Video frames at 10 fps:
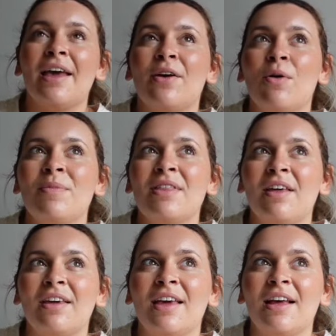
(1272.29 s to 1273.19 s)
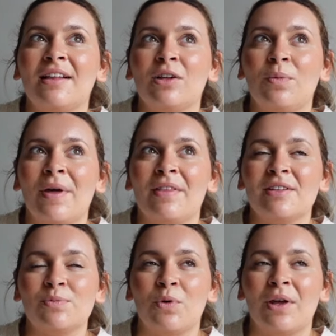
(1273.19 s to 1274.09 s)
It got me thinking a little bit
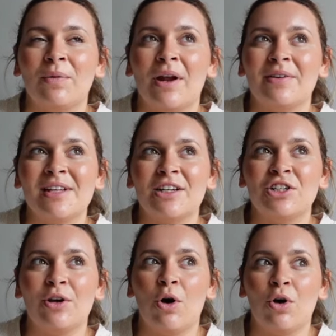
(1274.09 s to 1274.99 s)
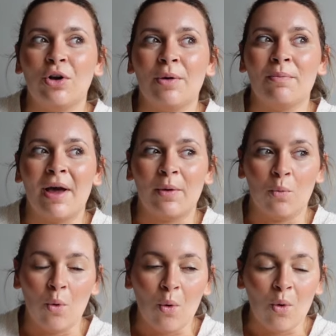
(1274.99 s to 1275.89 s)
this morning when I was actually on my
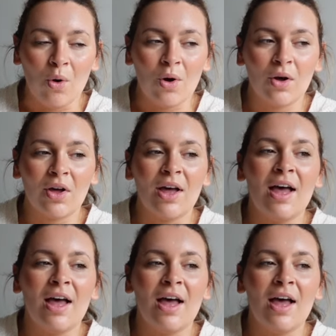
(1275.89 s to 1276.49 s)
walk.